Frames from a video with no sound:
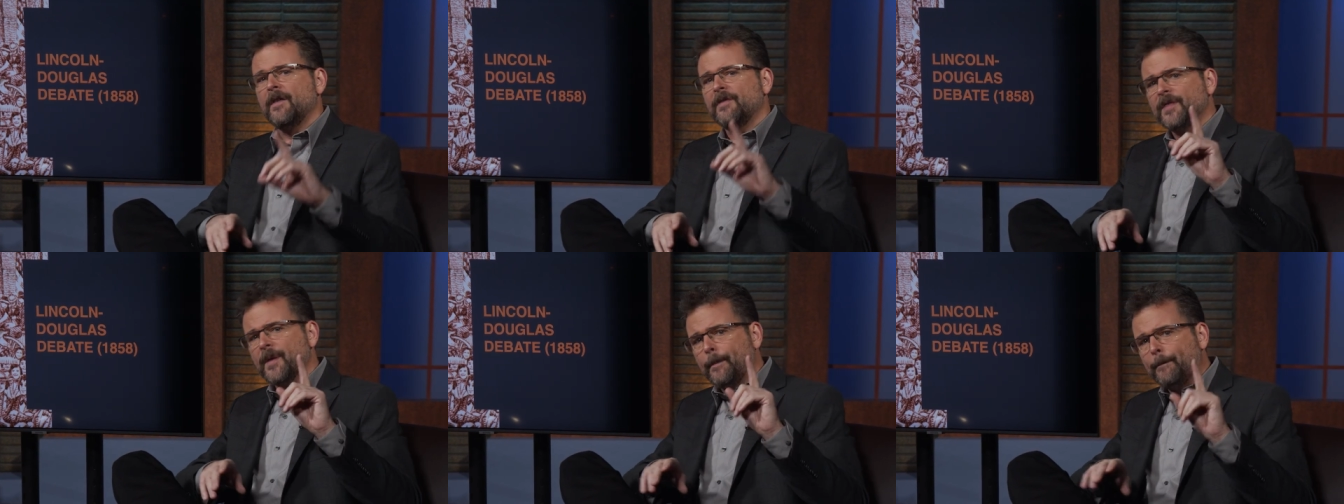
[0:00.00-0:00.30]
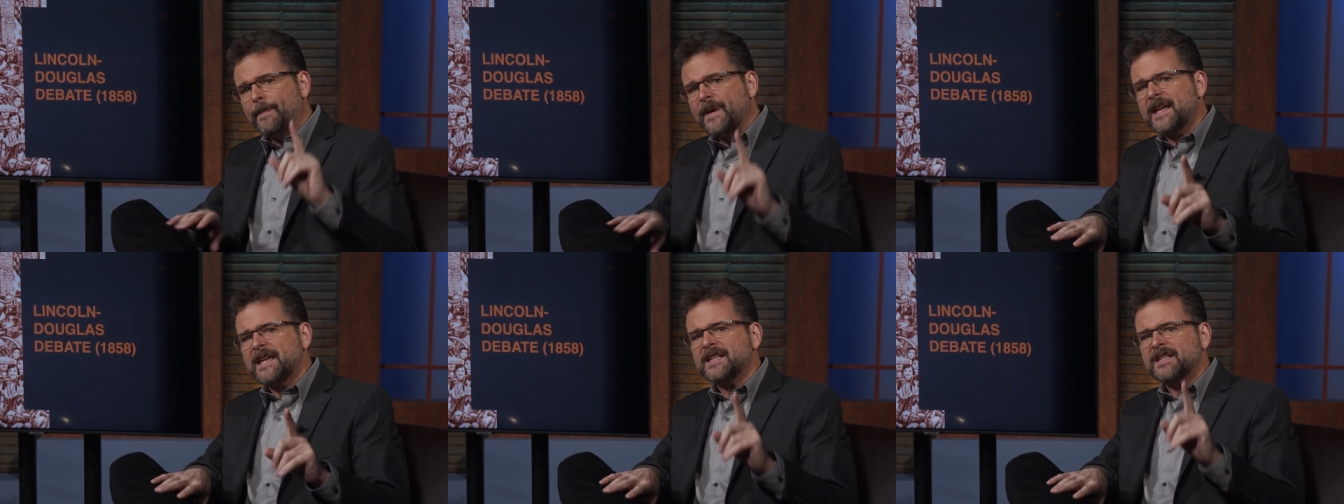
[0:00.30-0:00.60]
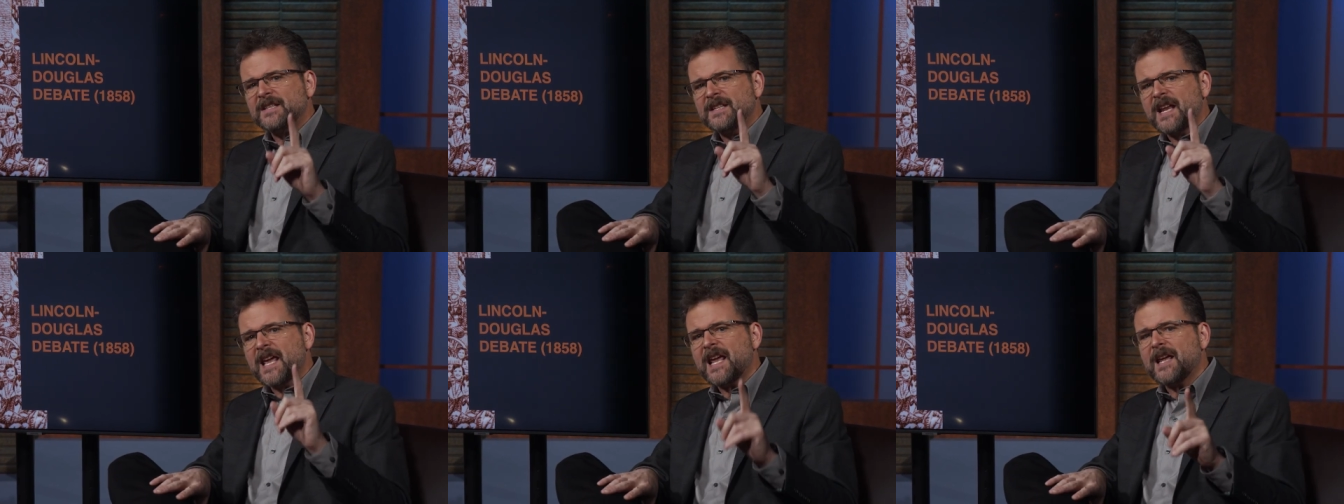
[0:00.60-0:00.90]
The
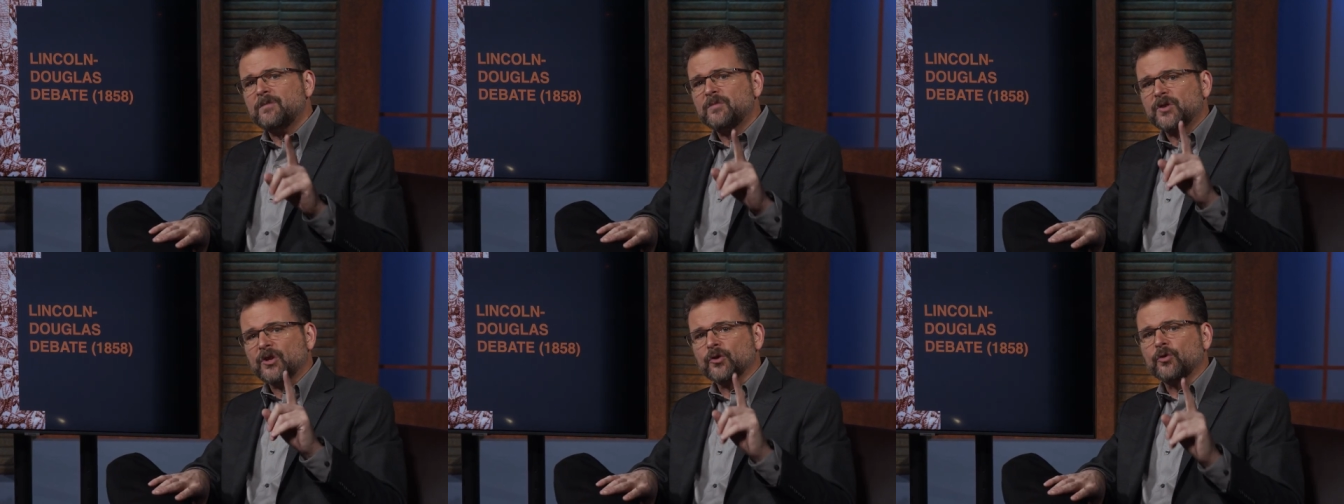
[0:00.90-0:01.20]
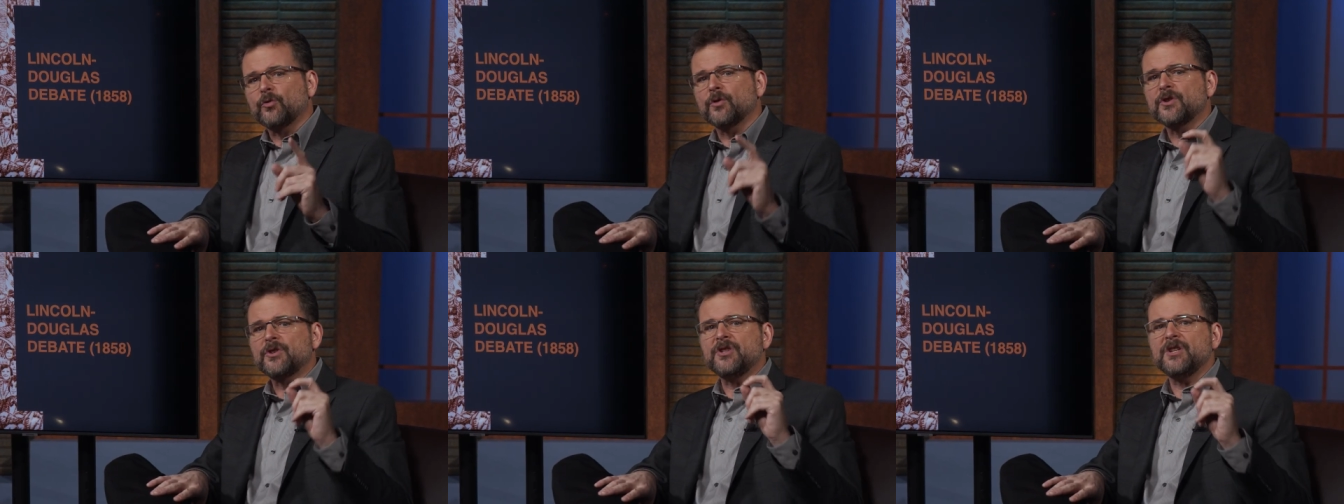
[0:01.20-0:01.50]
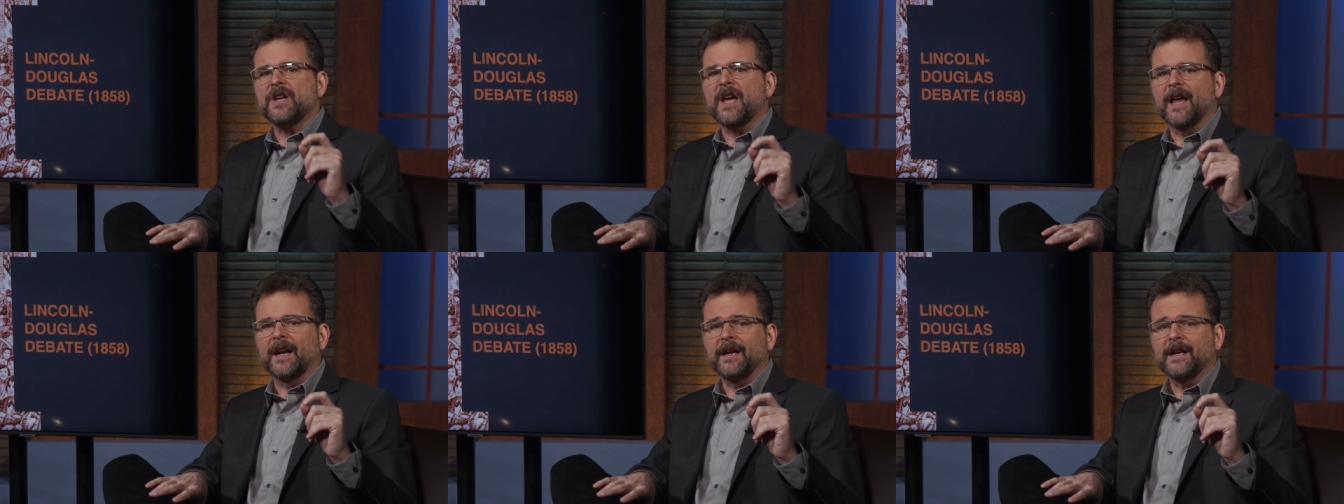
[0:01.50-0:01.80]
biggest names in
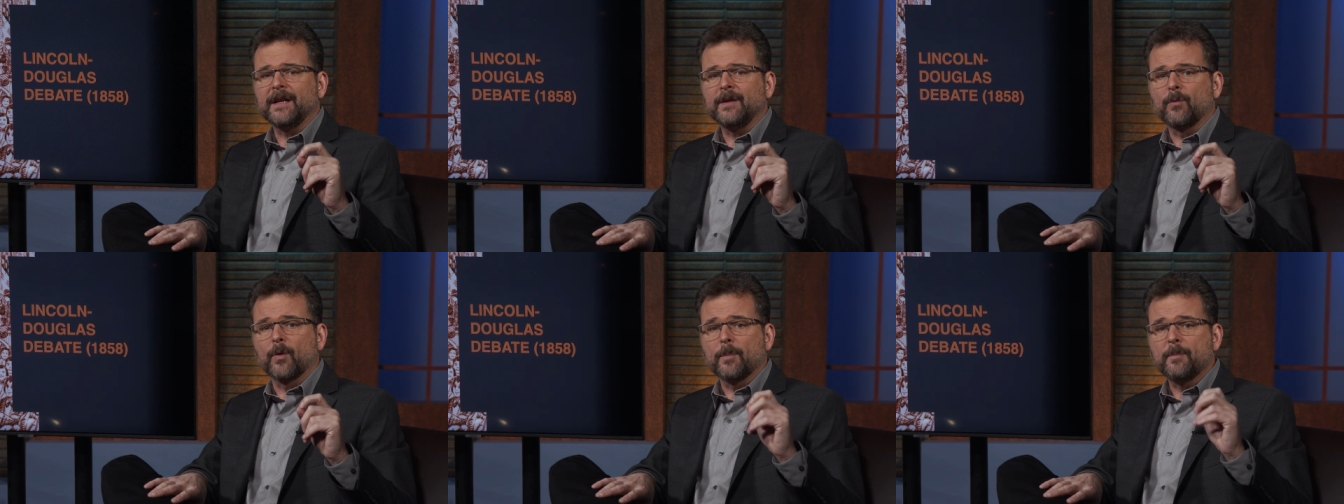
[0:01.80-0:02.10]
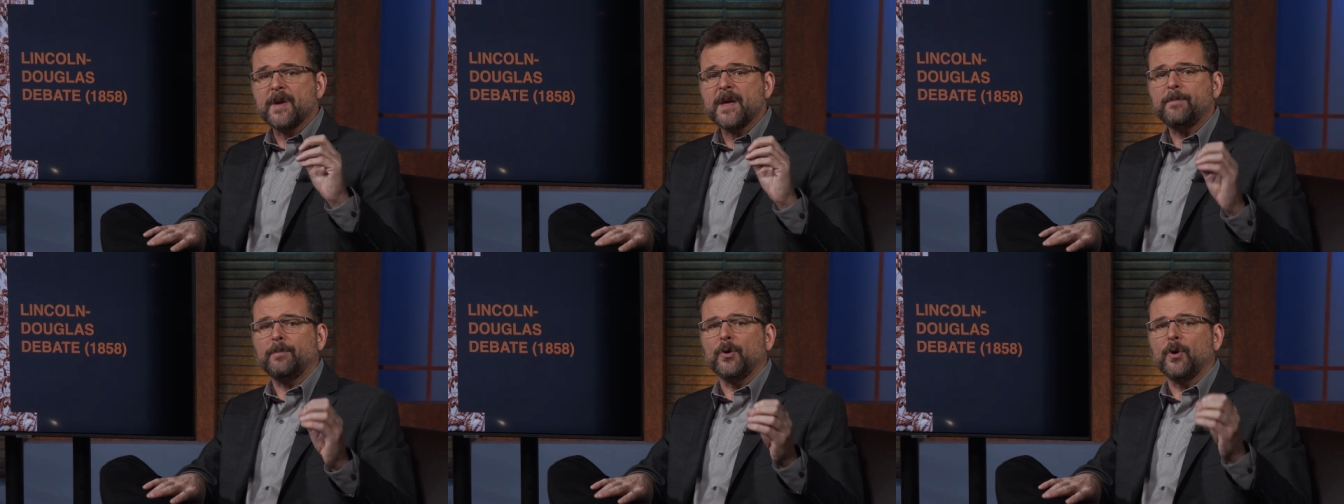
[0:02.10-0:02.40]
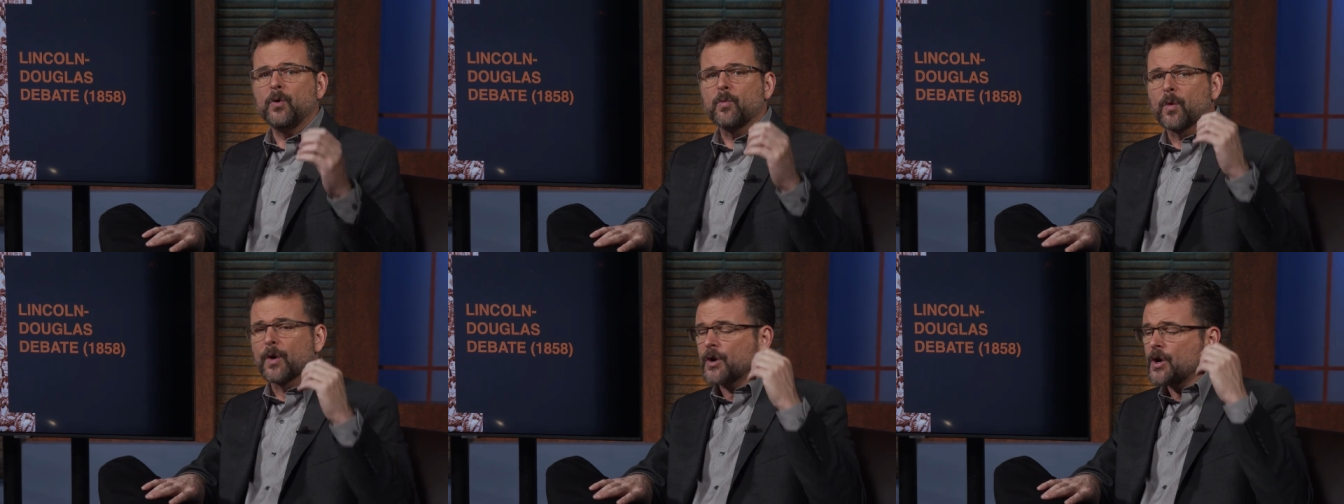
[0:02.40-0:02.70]
Christianity were people
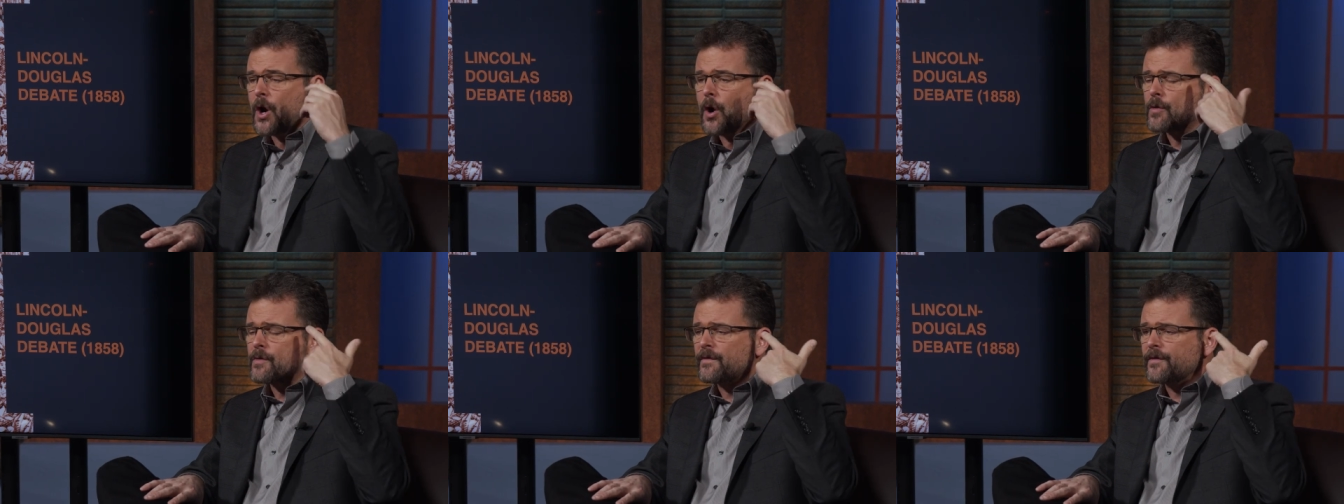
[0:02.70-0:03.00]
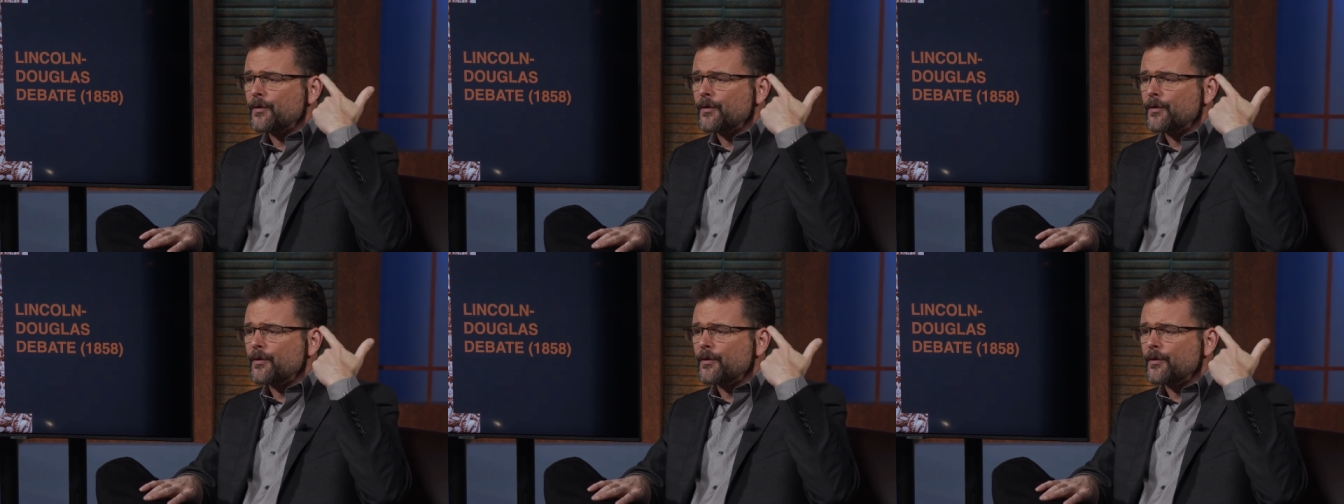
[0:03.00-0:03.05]
who were known